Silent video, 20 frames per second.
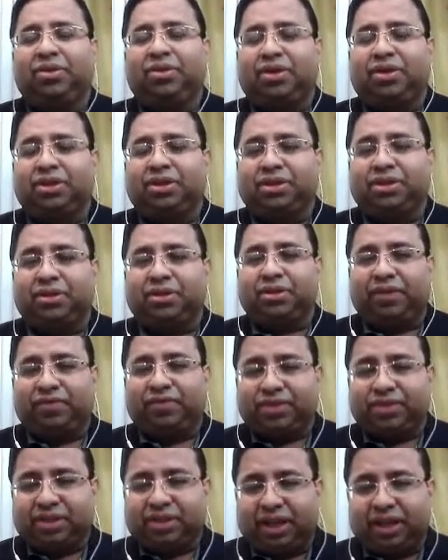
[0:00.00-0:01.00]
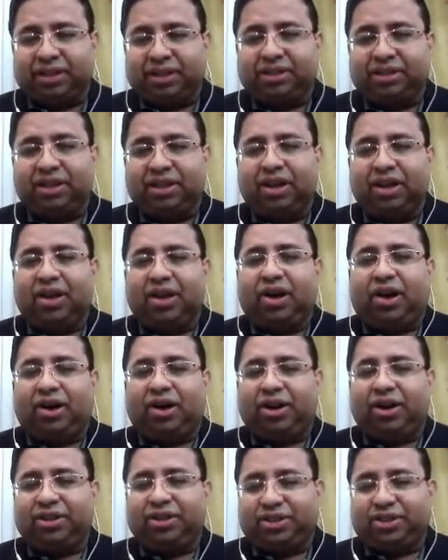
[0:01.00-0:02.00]
we always emphasize
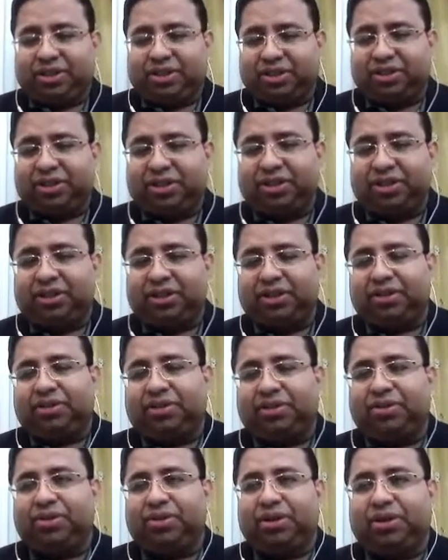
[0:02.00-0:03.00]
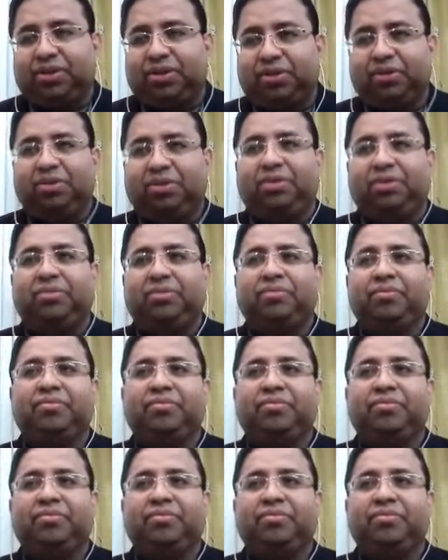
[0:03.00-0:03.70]
online searching through the Google.